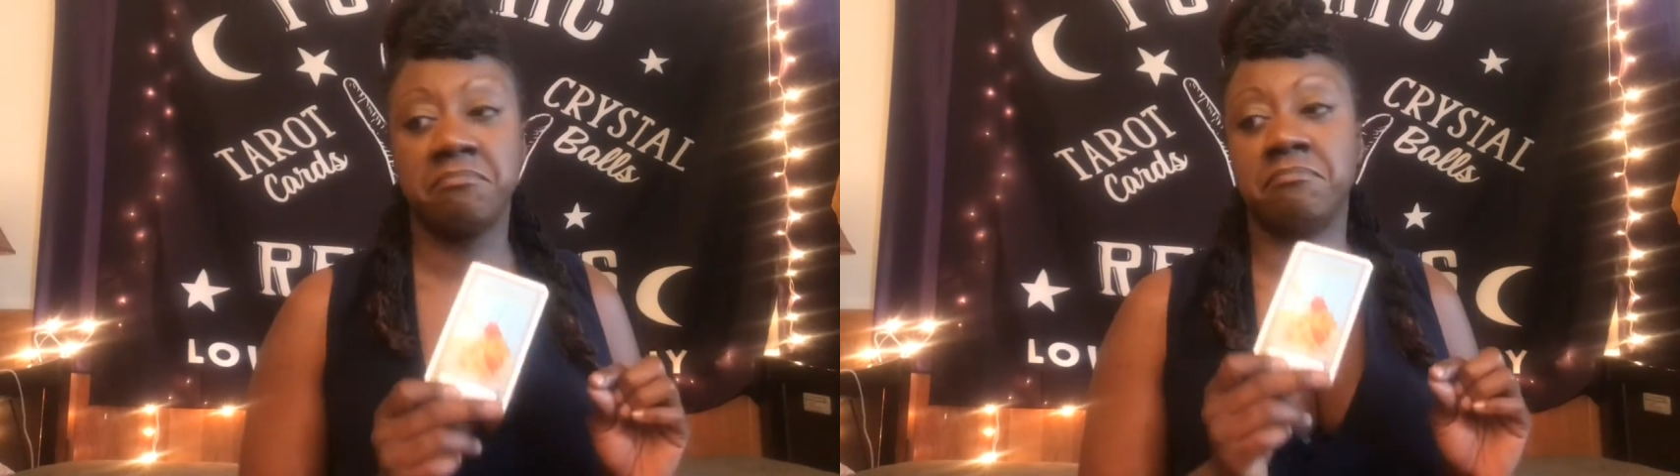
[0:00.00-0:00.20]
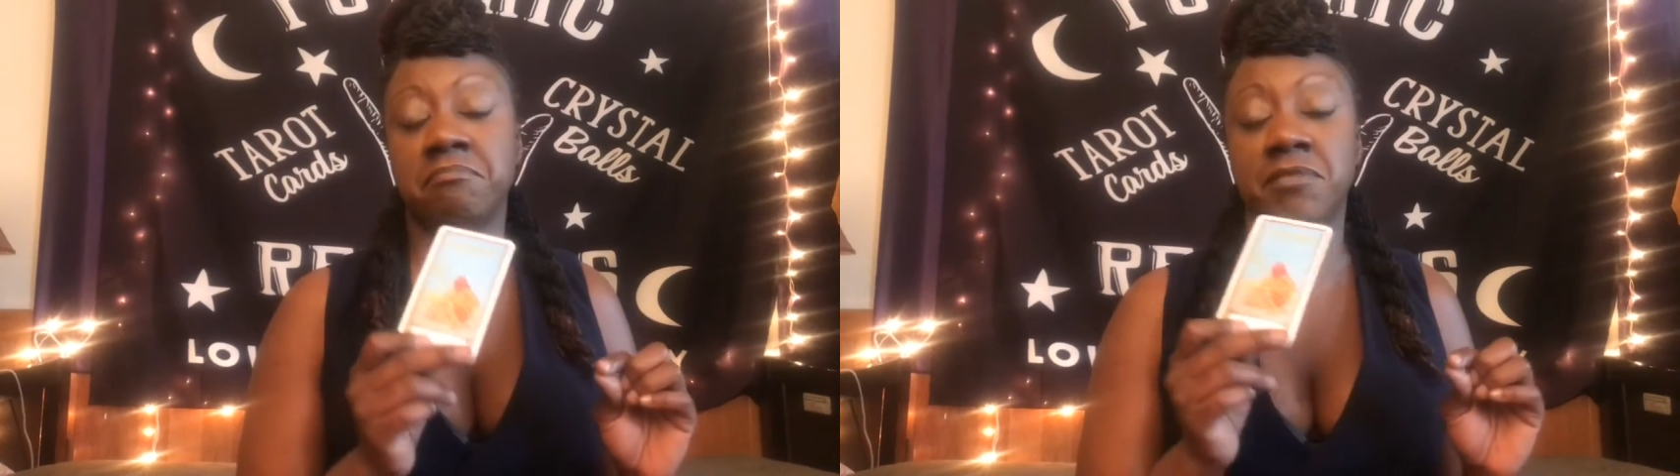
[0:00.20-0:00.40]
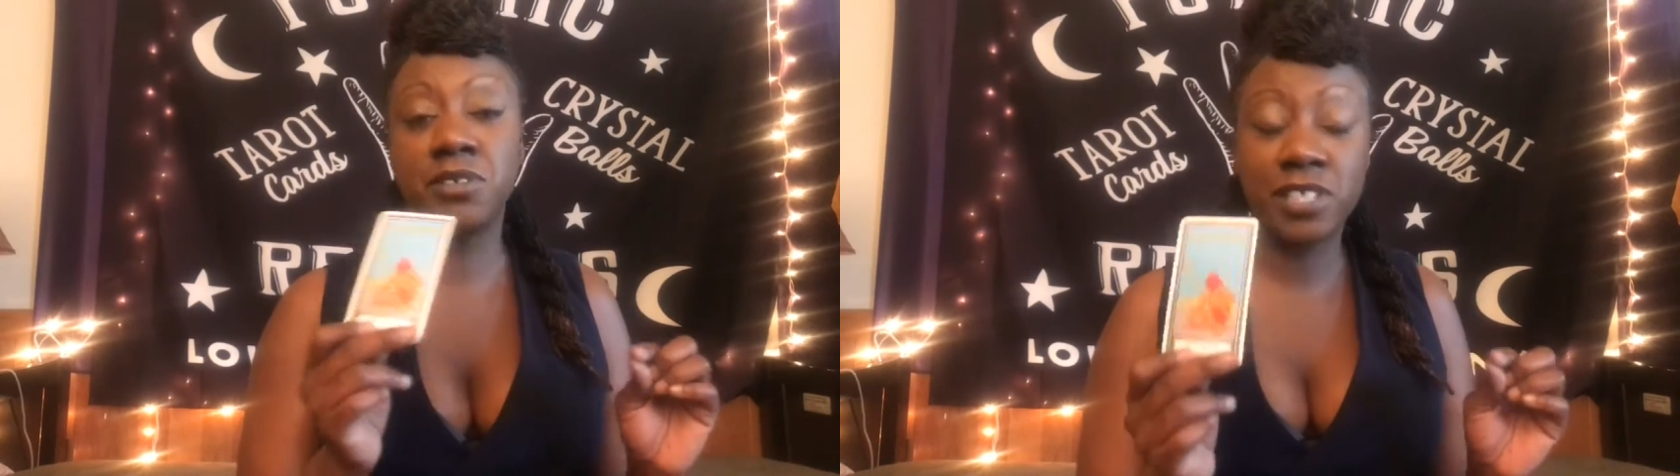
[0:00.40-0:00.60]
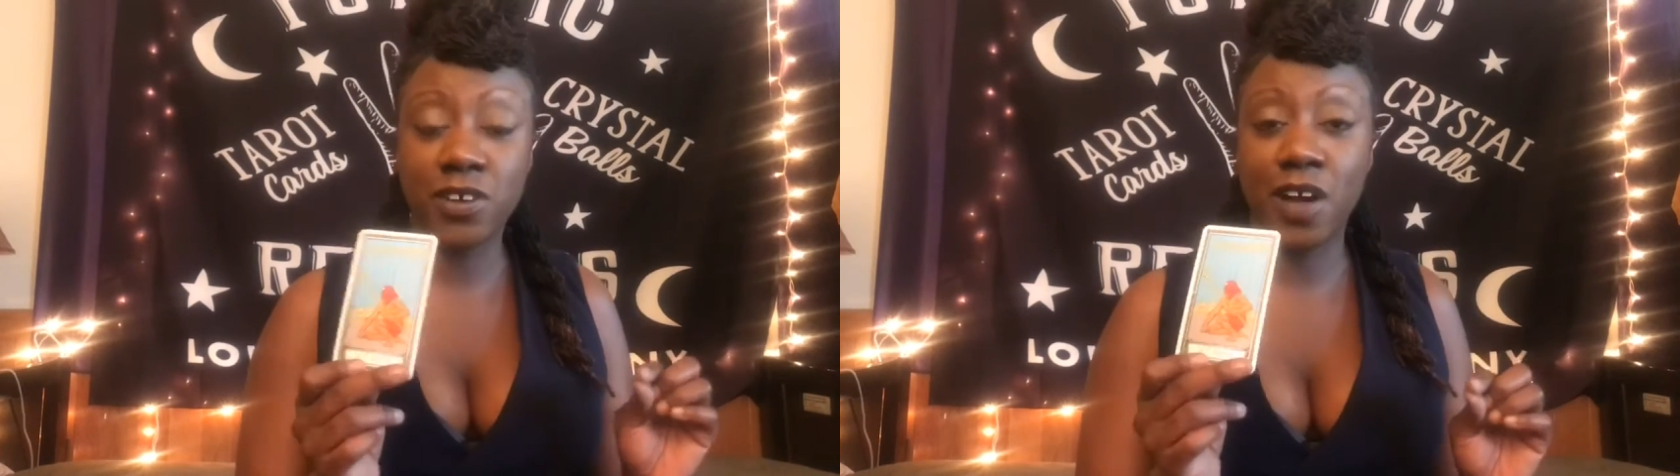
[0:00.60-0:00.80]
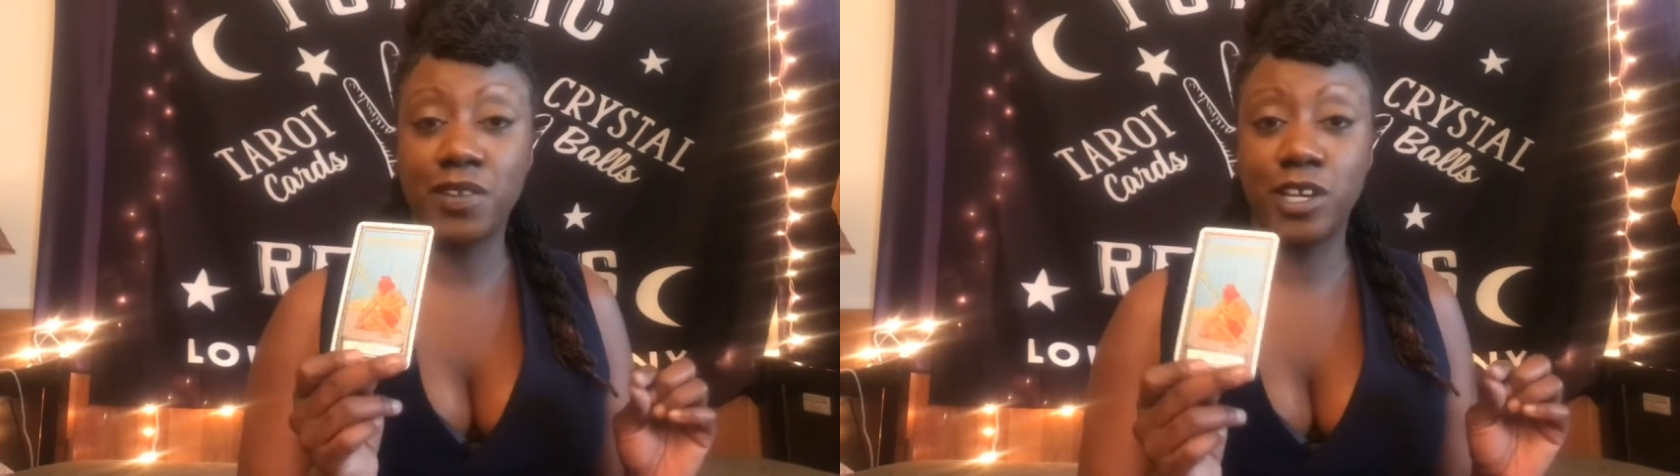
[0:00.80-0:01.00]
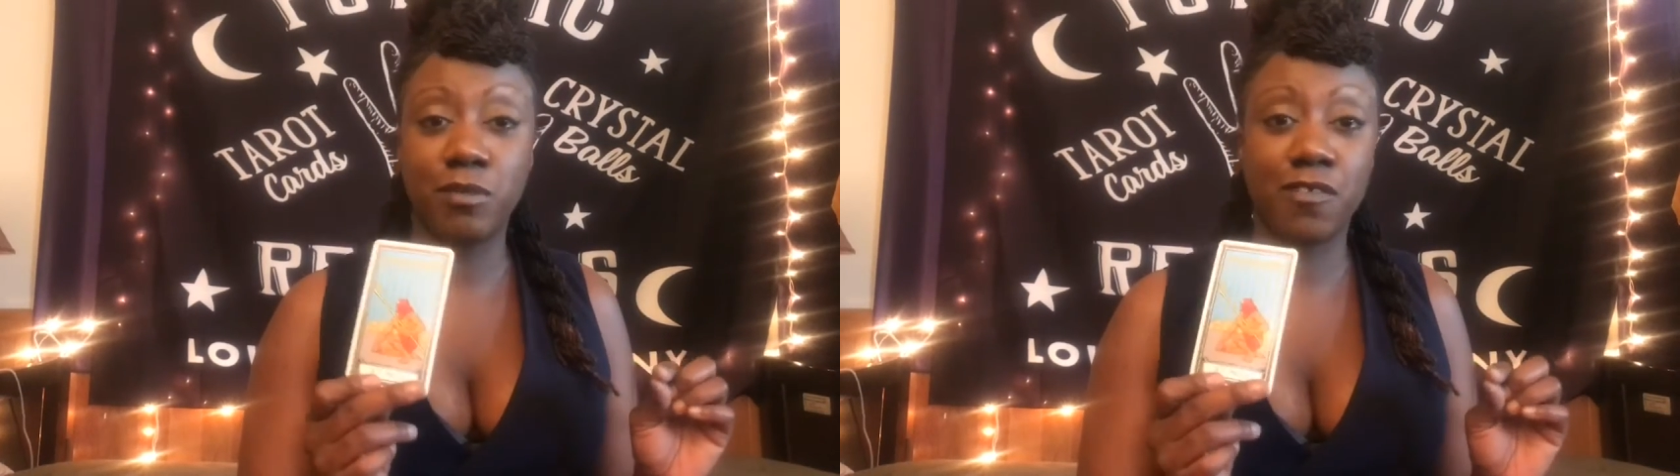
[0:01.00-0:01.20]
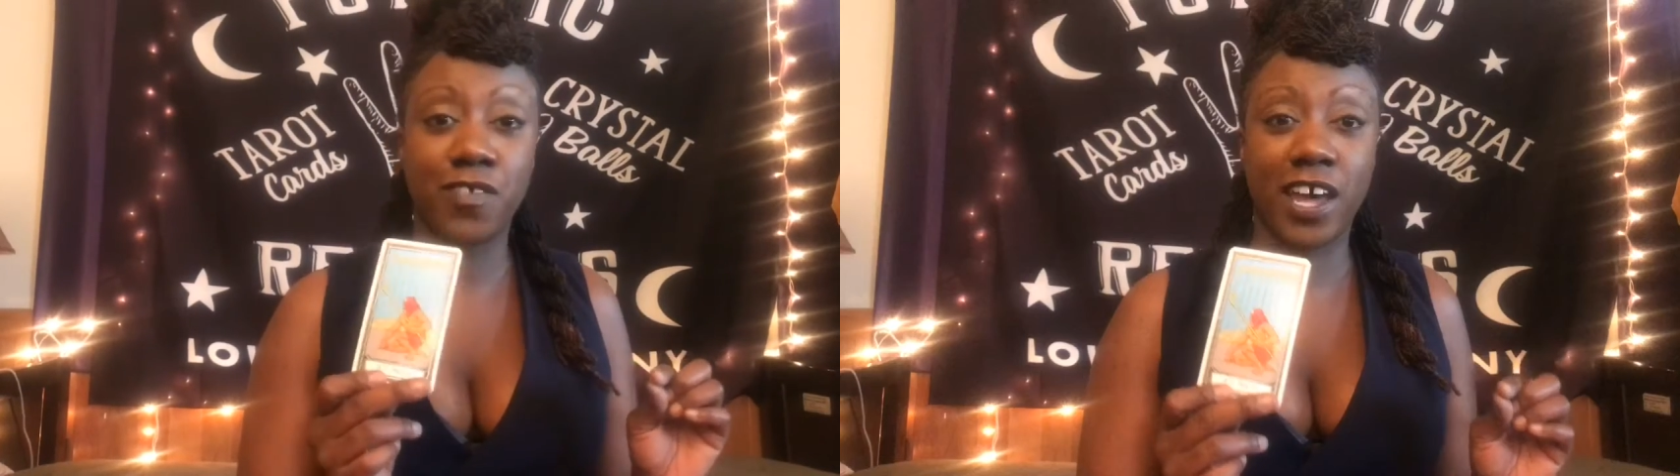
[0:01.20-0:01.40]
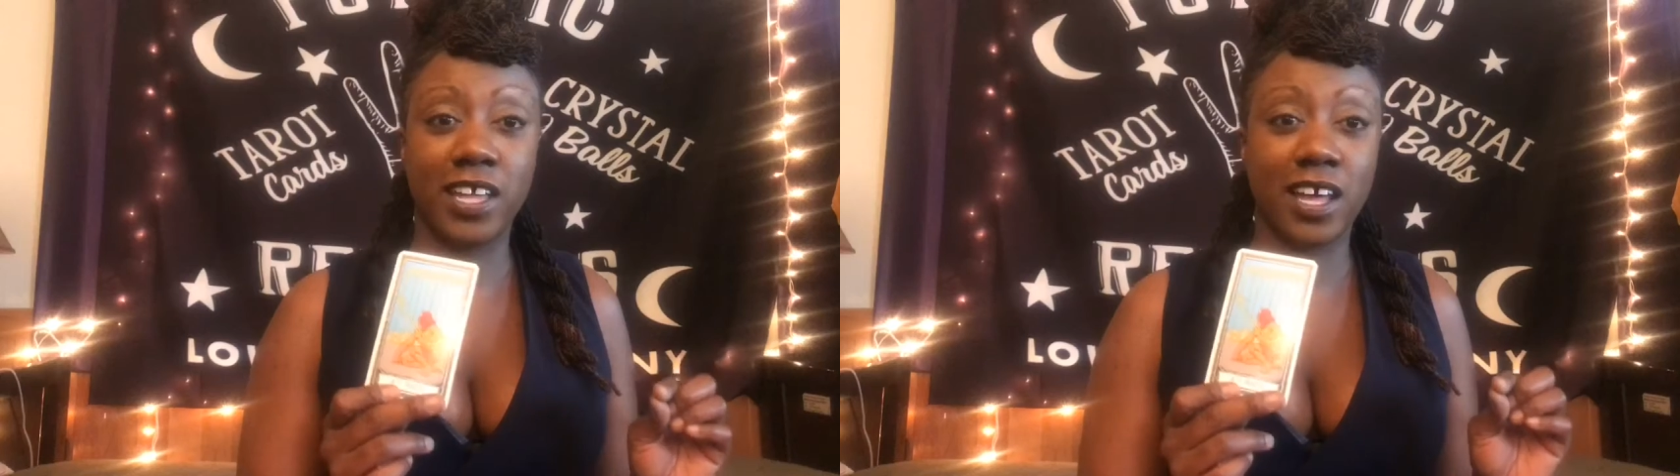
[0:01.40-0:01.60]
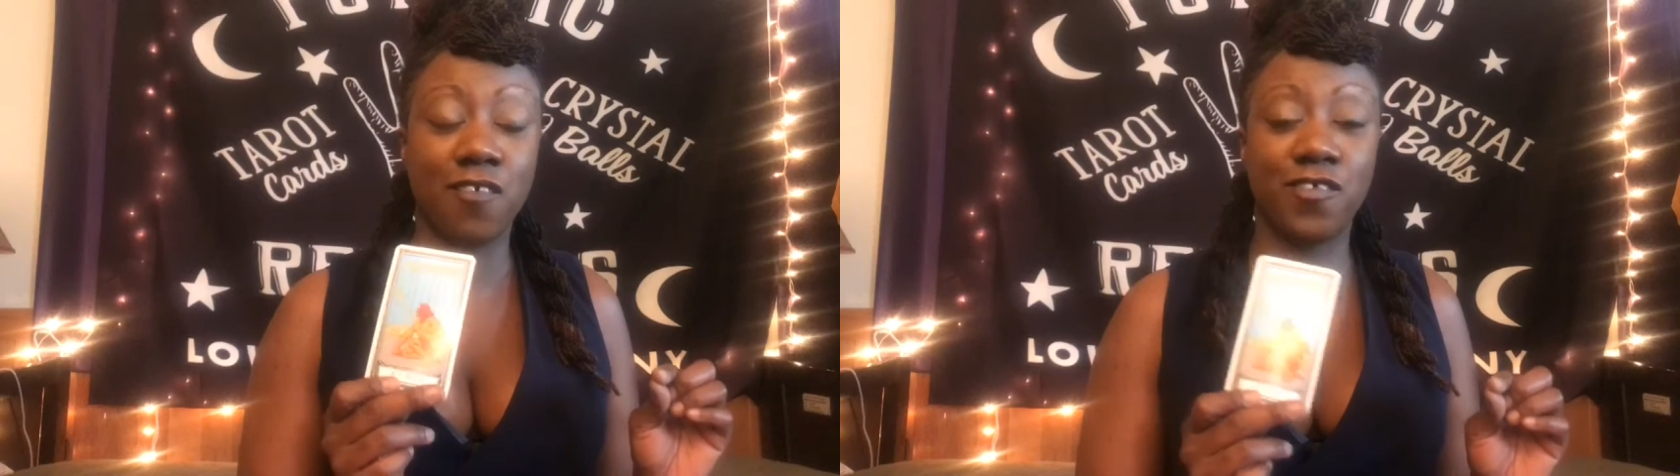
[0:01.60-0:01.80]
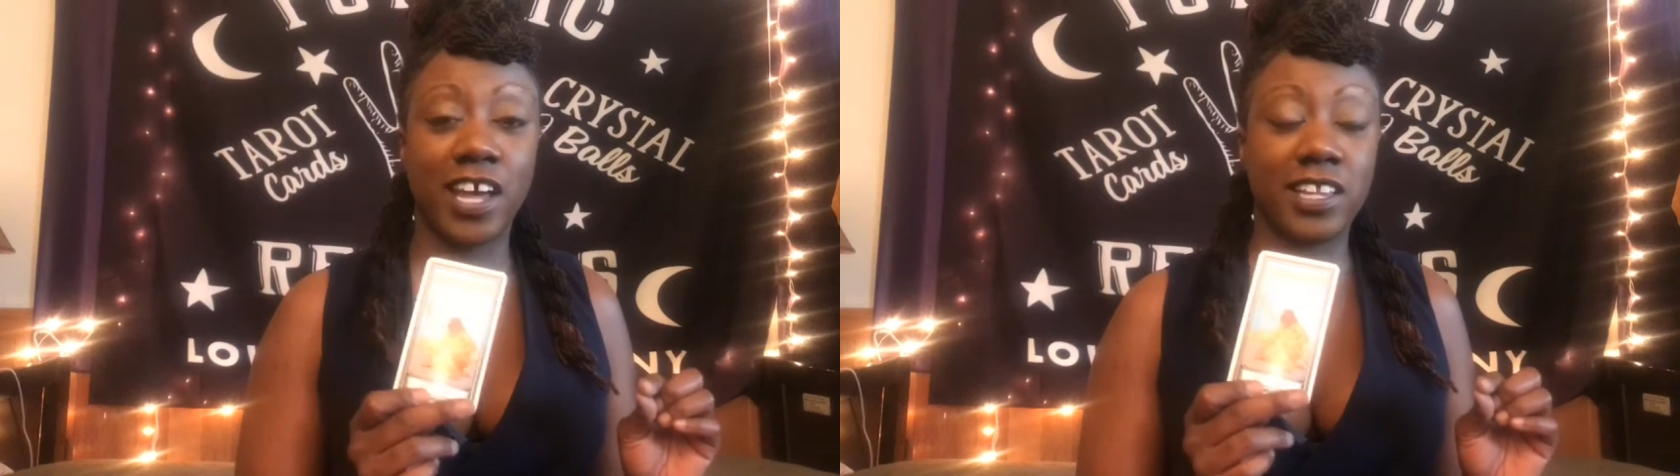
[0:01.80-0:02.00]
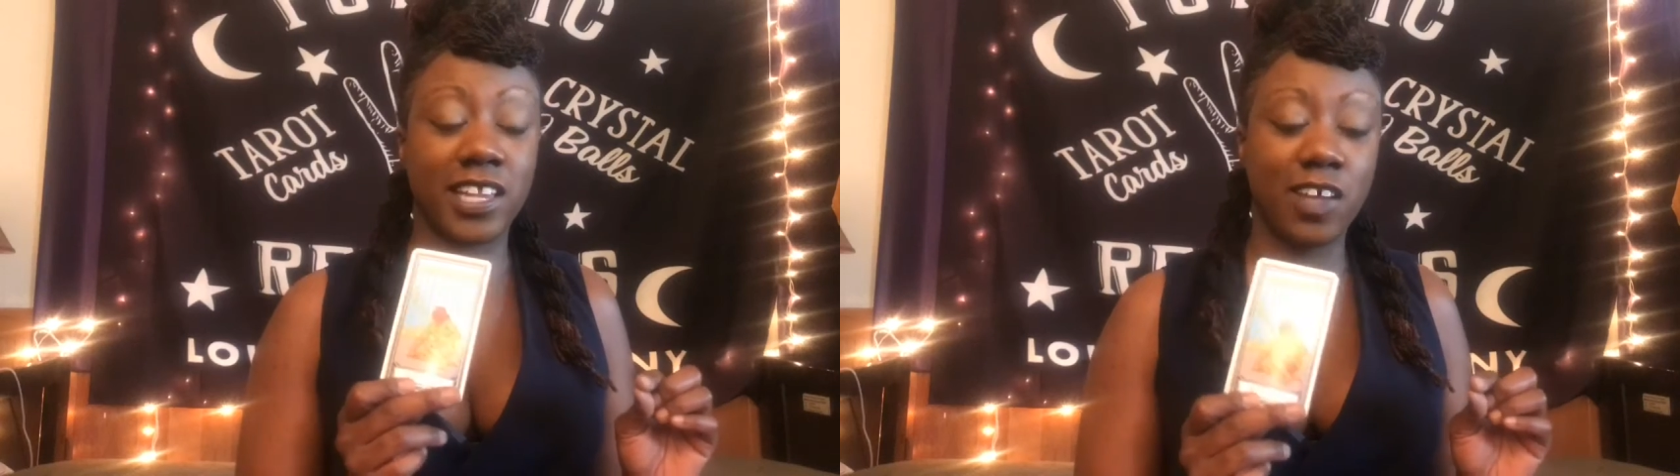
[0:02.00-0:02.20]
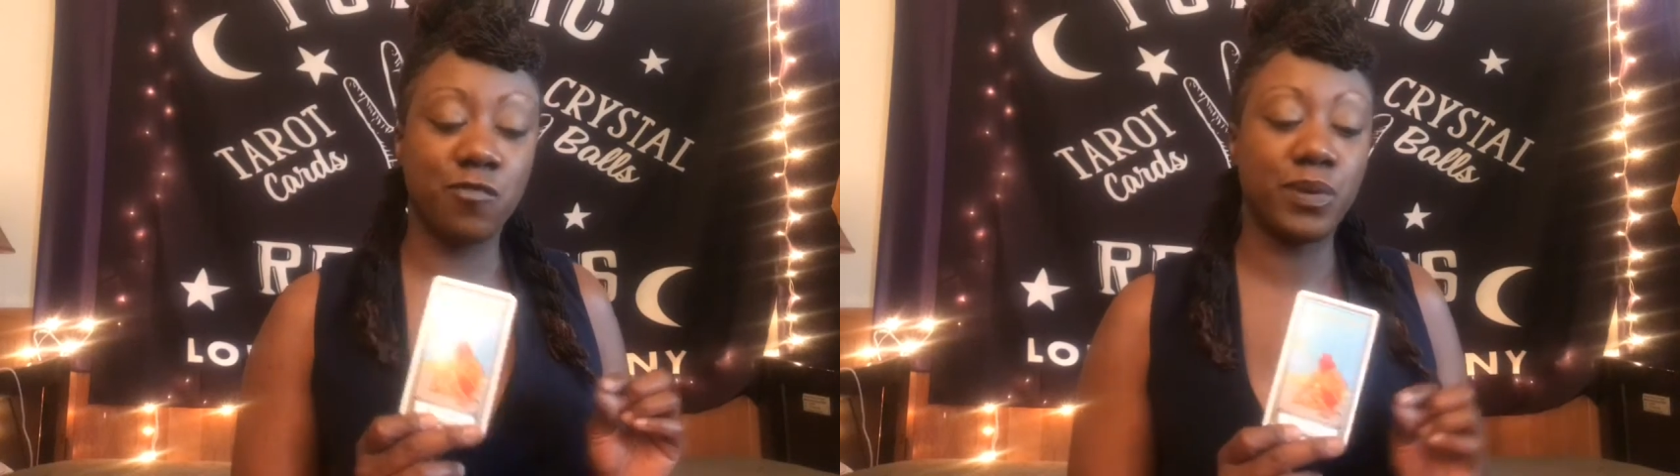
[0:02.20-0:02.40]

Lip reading: you still have a little bit of fight left,